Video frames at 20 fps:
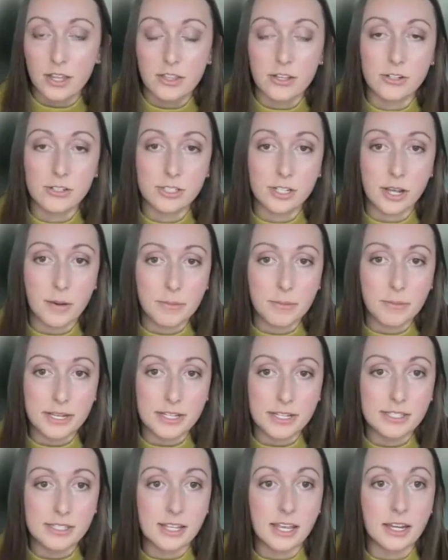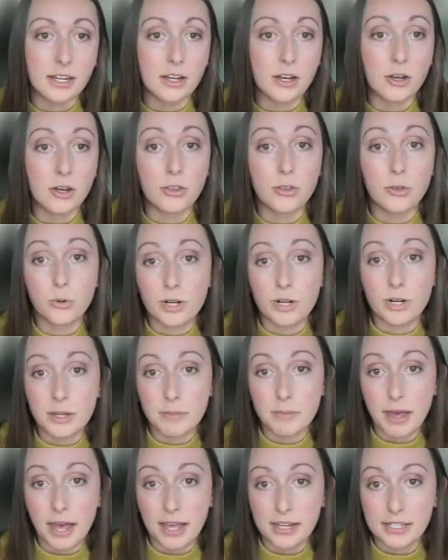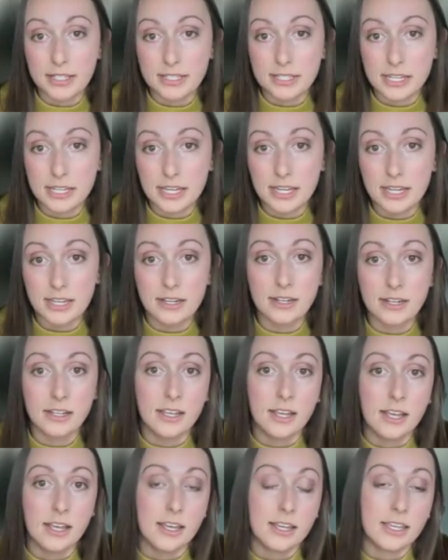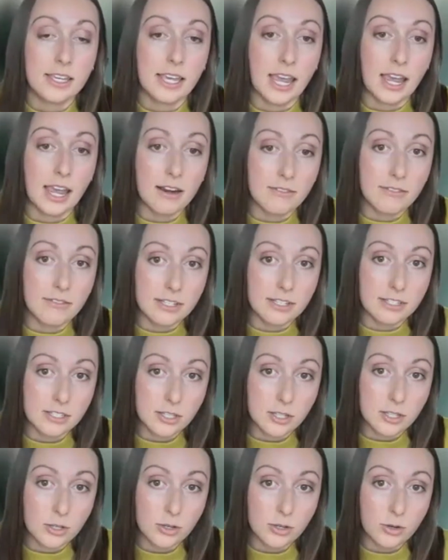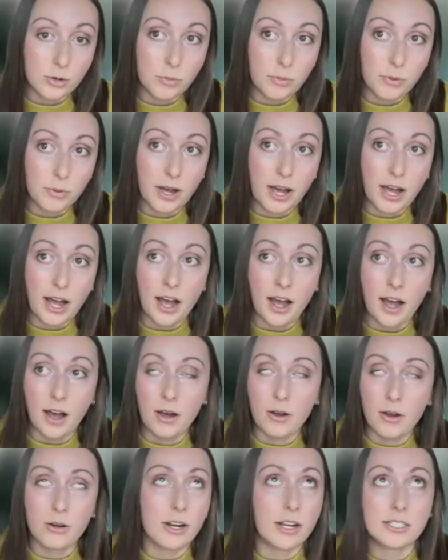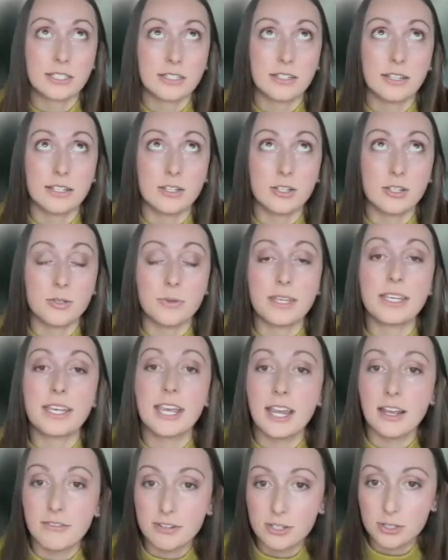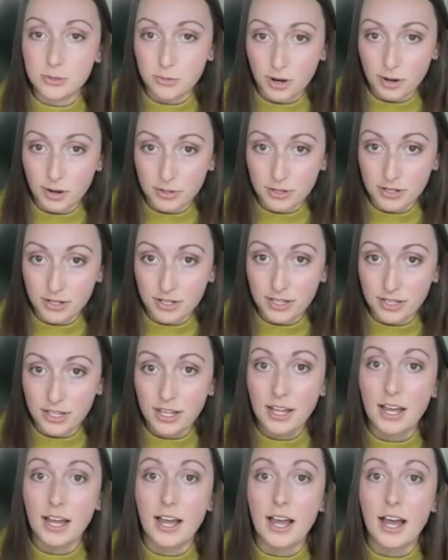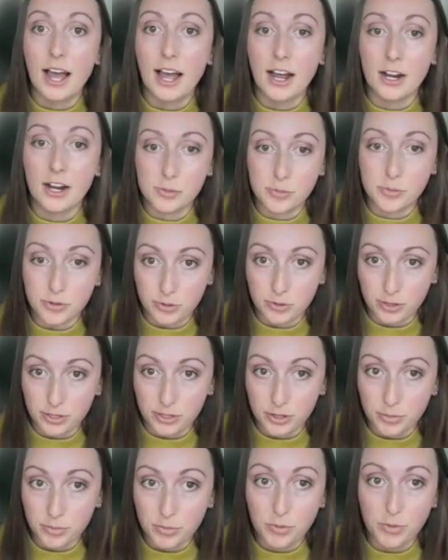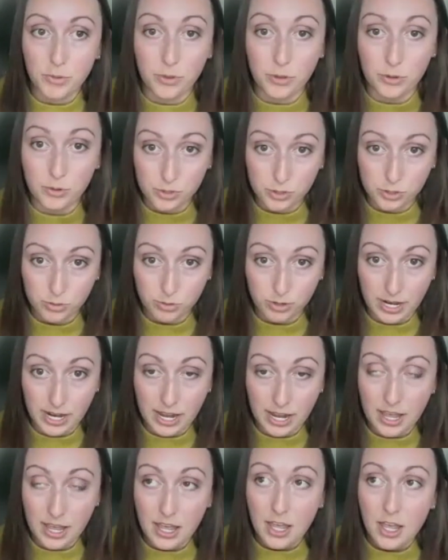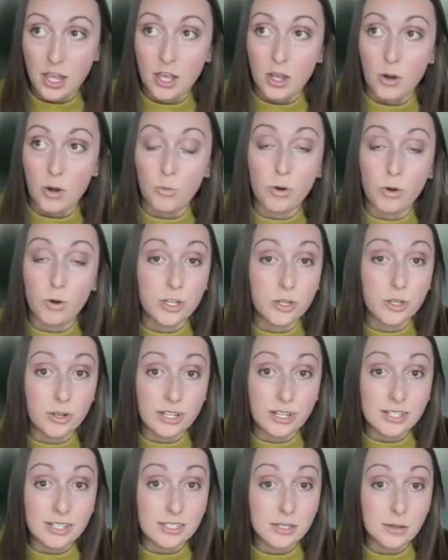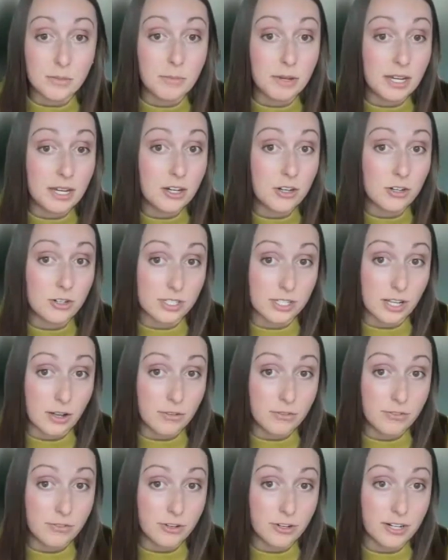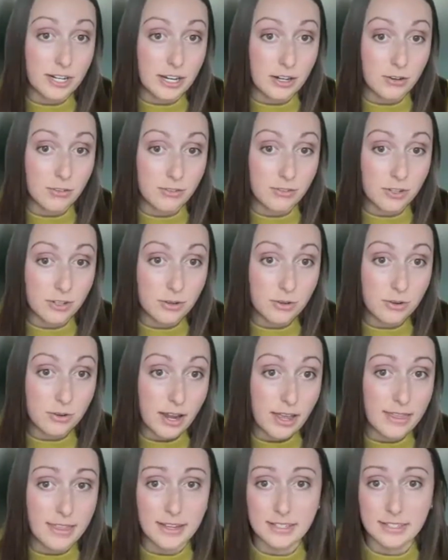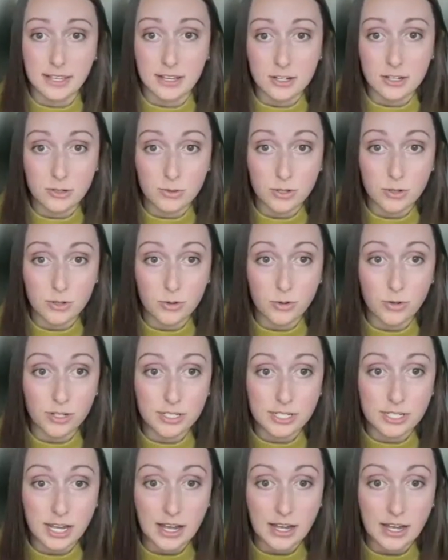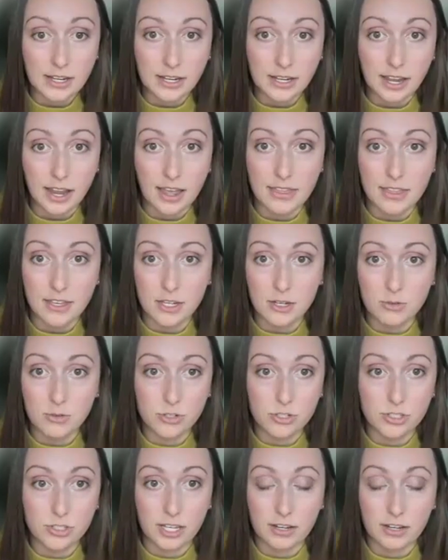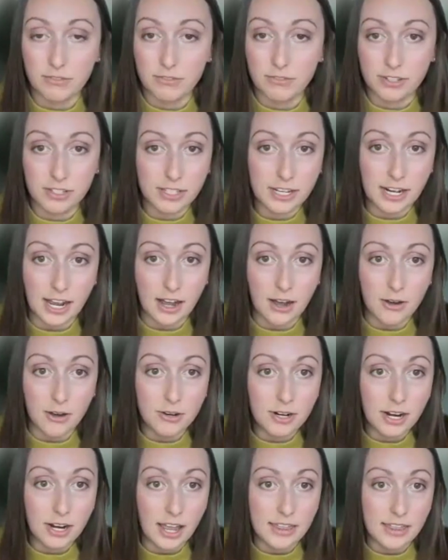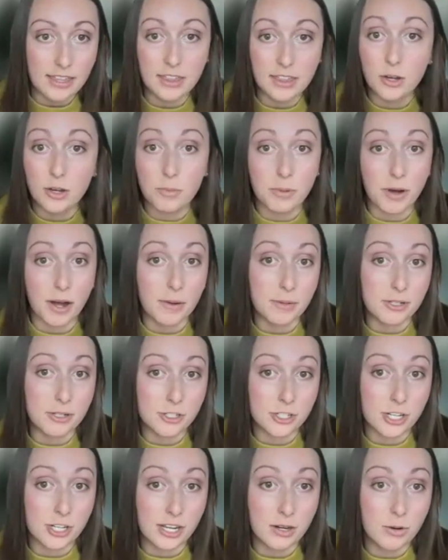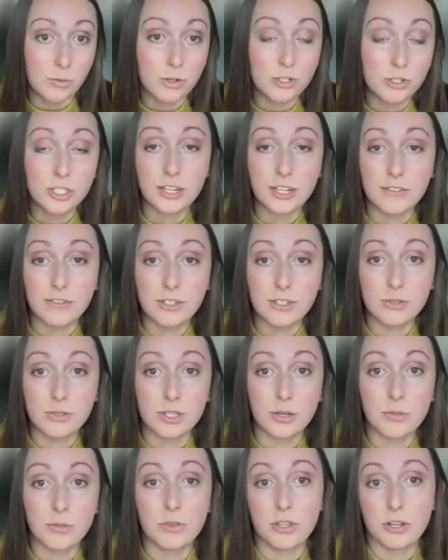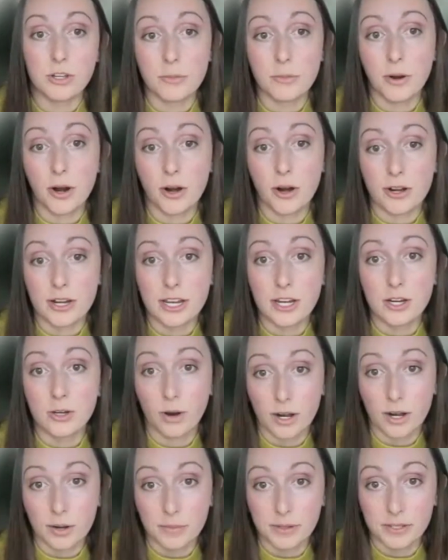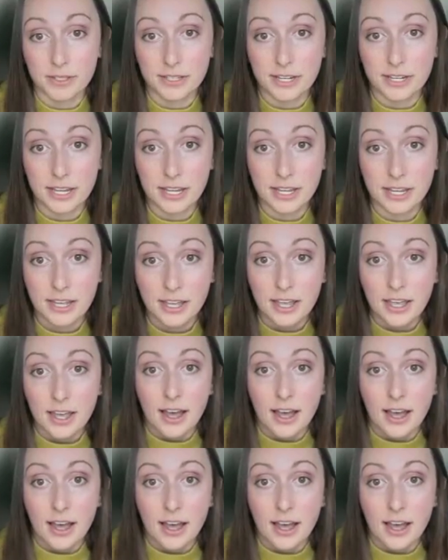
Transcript: There's companies like Authority Magazine, Canvas Loop, Canvas Rebel, Entrepreneur Loop, those three, where you can submit yourself for an interview and they send you a Google Doc and then you just like fill it out and then they'll publish it, which gives you some third-party credibility.